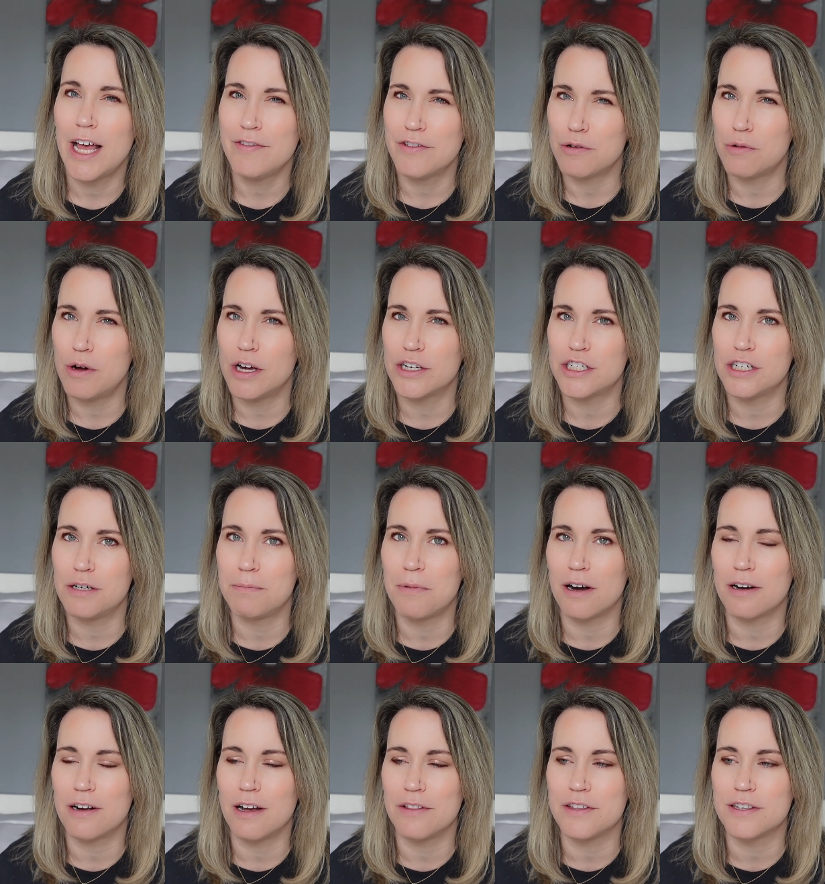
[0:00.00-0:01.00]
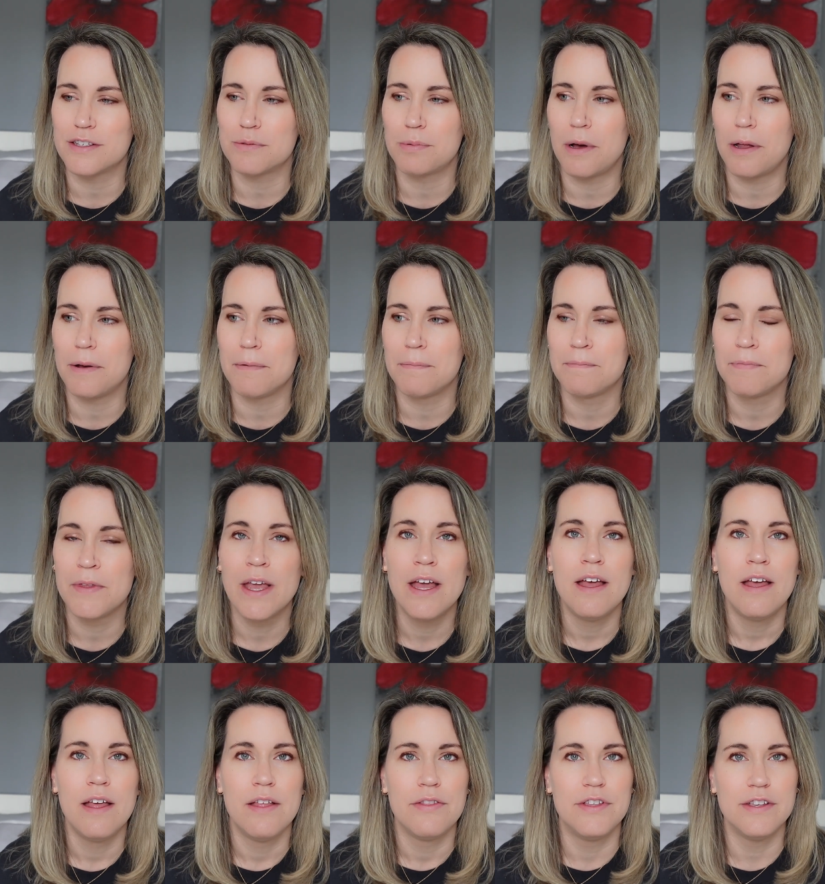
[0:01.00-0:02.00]
I have a question mark on this one.
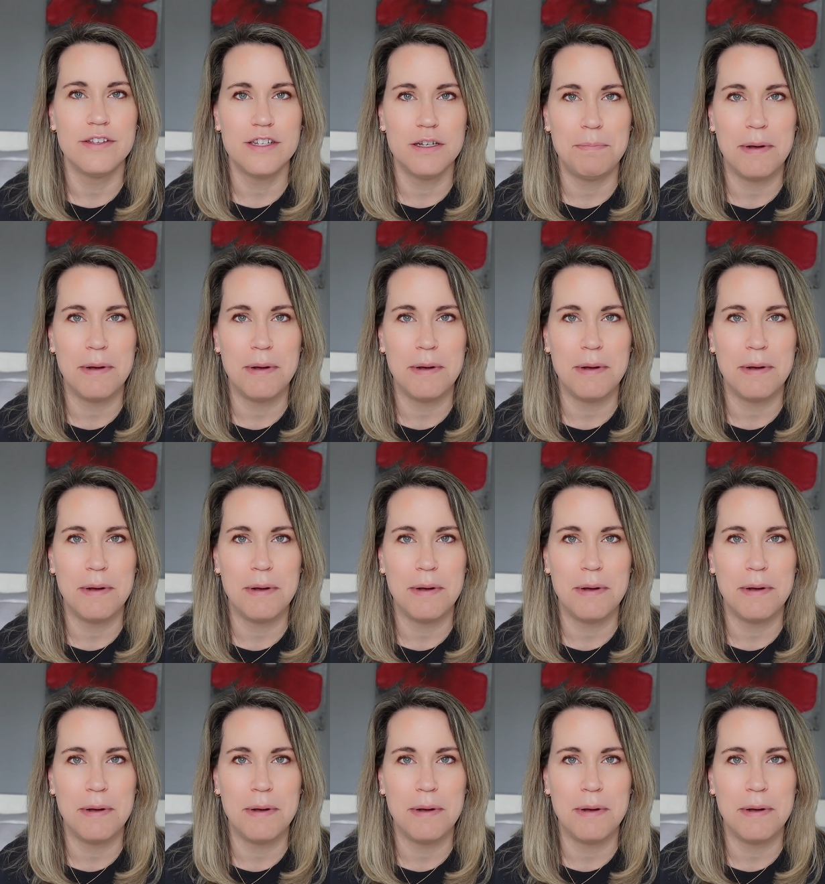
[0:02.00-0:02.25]
This